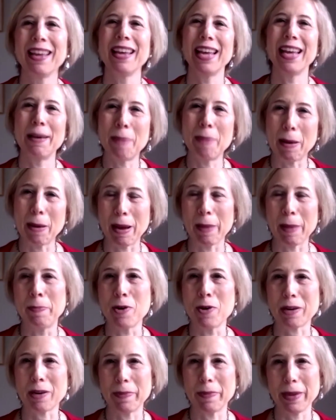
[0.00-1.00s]
about my
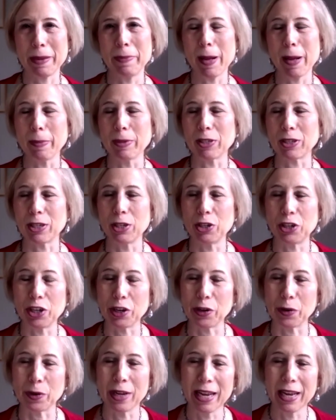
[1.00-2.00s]
book being published in
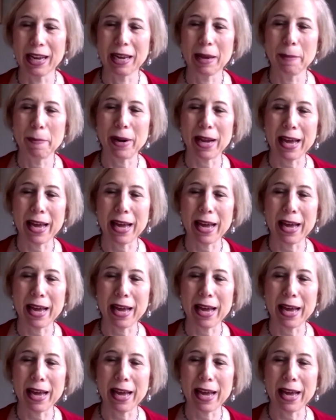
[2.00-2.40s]
June, but